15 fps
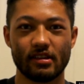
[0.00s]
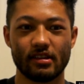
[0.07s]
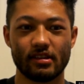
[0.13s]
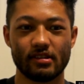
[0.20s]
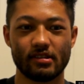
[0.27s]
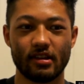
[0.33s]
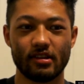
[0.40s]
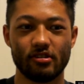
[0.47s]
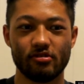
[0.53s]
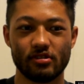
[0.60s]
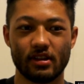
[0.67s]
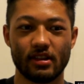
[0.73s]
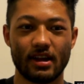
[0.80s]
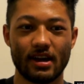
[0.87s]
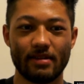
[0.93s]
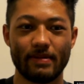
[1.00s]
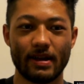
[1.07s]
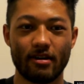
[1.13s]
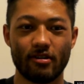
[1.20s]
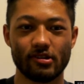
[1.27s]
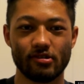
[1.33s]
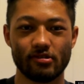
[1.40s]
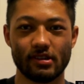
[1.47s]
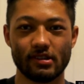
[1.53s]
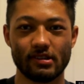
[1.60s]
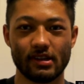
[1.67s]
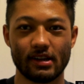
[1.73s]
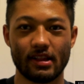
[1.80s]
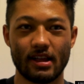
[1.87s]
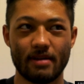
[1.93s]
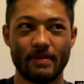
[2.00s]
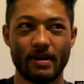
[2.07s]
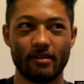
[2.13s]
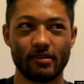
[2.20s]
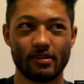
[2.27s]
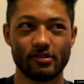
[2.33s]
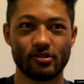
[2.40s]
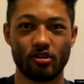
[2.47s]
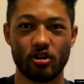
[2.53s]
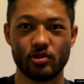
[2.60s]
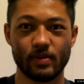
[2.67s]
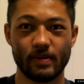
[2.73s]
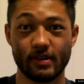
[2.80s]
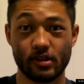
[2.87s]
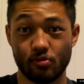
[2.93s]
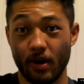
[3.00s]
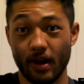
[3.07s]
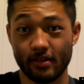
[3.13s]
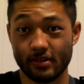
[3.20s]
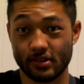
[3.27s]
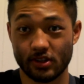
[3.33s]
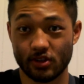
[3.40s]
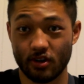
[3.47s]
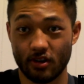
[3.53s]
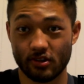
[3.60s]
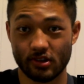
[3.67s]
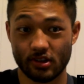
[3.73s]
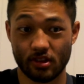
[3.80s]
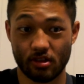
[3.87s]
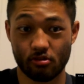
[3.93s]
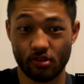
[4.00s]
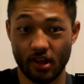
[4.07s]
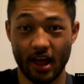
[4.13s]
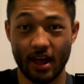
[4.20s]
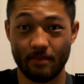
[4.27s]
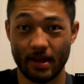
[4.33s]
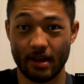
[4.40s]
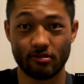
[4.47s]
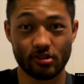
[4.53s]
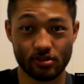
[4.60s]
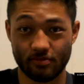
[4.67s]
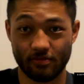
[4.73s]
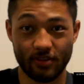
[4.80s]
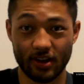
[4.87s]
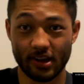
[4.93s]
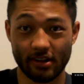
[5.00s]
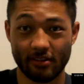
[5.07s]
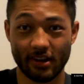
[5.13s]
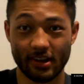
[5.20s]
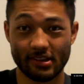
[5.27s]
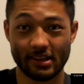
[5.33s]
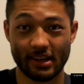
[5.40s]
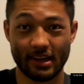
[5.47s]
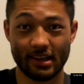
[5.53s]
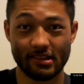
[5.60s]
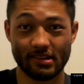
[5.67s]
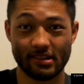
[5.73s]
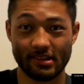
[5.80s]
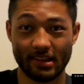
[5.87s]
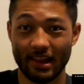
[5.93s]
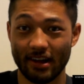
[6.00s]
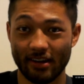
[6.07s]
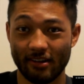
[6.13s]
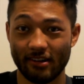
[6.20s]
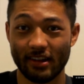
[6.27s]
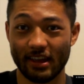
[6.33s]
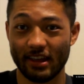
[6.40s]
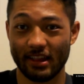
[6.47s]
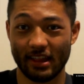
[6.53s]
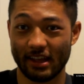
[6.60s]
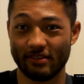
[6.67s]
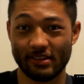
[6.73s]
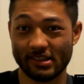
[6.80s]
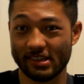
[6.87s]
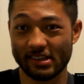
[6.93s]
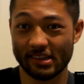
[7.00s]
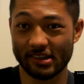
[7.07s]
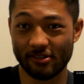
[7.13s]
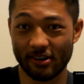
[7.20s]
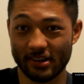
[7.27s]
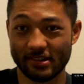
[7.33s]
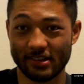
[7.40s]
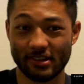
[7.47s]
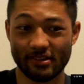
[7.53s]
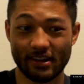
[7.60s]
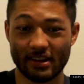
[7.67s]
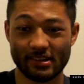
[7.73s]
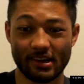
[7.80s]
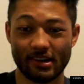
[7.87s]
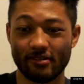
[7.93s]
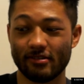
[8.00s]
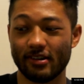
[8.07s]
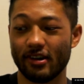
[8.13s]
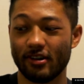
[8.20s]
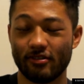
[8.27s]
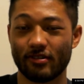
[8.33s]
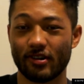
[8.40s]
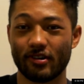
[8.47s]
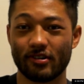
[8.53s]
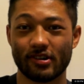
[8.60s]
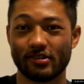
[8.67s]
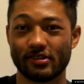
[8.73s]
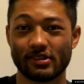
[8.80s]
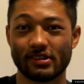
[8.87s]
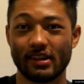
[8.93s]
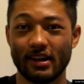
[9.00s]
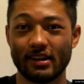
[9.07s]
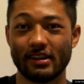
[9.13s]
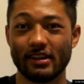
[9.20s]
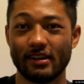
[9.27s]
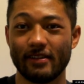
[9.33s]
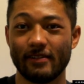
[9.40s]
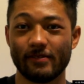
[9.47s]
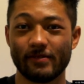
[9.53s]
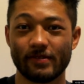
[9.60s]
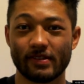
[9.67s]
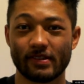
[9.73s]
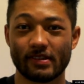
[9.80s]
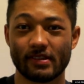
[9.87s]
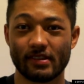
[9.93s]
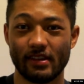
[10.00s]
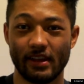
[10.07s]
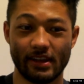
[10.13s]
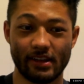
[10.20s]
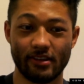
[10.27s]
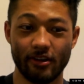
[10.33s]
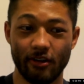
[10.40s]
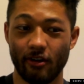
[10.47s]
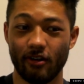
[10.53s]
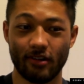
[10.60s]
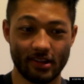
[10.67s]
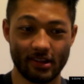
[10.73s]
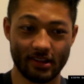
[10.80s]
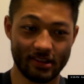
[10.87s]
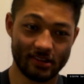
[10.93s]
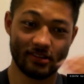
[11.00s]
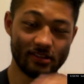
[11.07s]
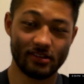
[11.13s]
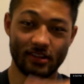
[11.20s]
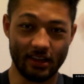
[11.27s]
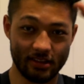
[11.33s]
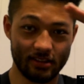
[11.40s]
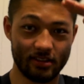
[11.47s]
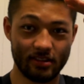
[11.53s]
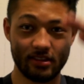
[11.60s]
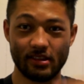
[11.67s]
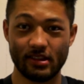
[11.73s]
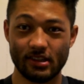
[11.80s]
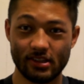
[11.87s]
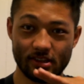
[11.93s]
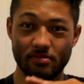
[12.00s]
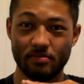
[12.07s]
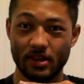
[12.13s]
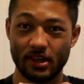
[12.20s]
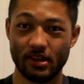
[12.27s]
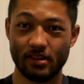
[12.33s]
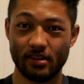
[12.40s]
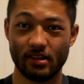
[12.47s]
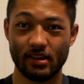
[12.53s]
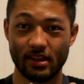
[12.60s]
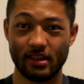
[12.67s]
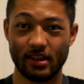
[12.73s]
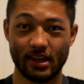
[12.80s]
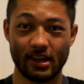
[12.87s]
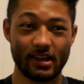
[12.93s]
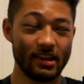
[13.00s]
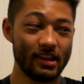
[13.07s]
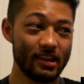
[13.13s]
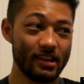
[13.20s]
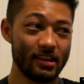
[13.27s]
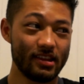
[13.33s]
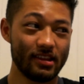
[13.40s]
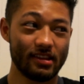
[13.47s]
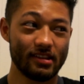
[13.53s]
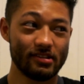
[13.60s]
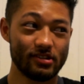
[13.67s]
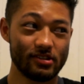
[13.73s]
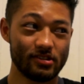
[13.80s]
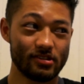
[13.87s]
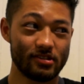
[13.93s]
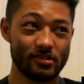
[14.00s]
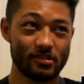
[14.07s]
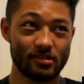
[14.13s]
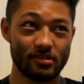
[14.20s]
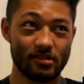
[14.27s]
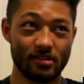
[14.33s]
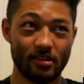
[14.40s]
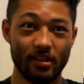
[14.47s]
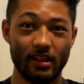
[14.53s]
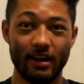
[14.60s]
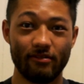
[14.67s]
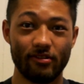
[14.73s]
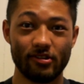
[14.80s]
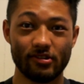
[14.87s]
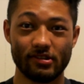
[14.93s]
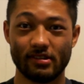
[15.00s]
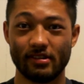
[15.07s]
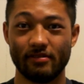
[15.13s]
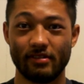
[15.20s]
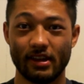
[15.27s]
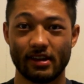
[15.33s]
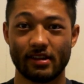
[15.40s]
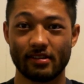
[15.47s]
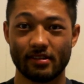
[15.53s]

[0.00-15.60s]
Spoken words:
it's not using a lot of power, so it doesn't take a lot of power to charge. But I mean, it's wirelessly charging through the iPad, which is fucking crazy, guys. It's not like, if this isn't crazy to you guys, I don't know, bro. You're just not, like, you're on, like, this is me in like just levels of like